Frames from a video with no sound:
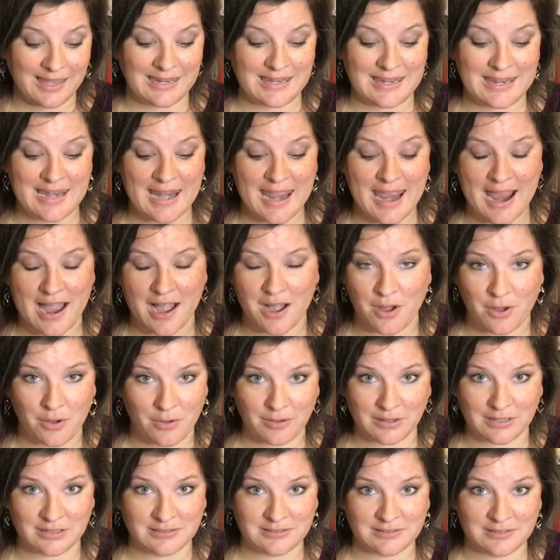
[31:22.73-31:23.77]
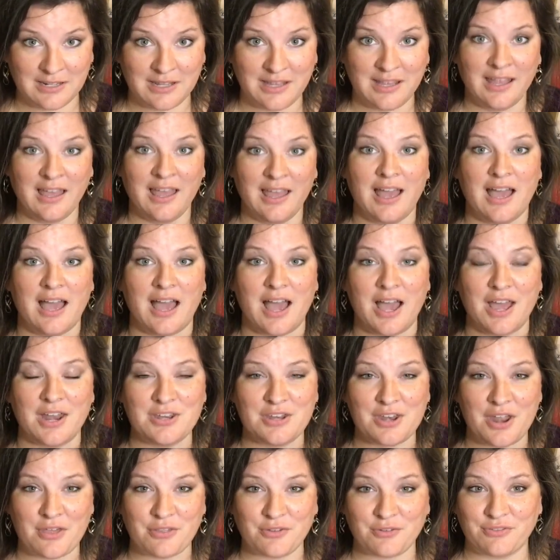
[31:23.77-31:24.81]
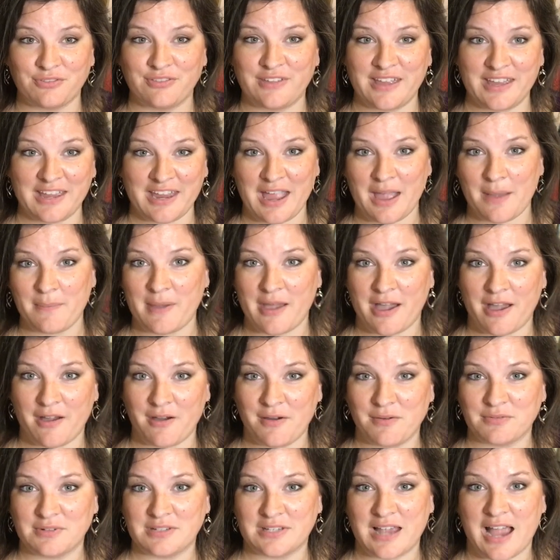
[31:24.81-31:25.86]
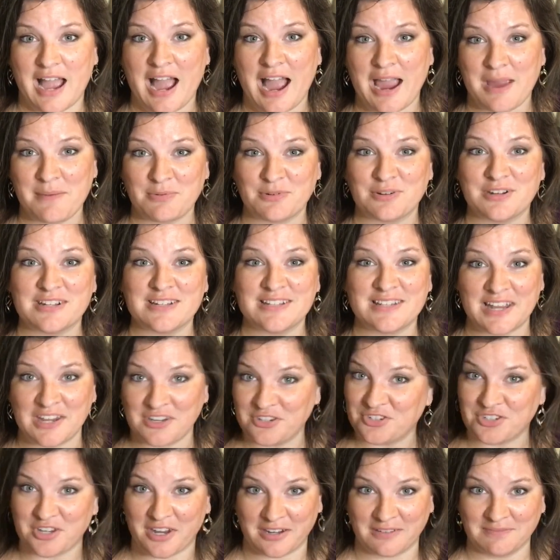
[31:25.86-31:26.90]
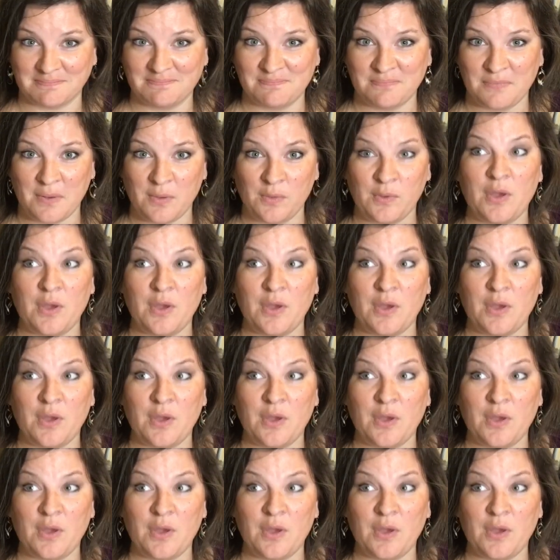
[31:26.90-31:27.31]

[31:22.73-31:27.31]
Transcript: Now, another thing about hybridization.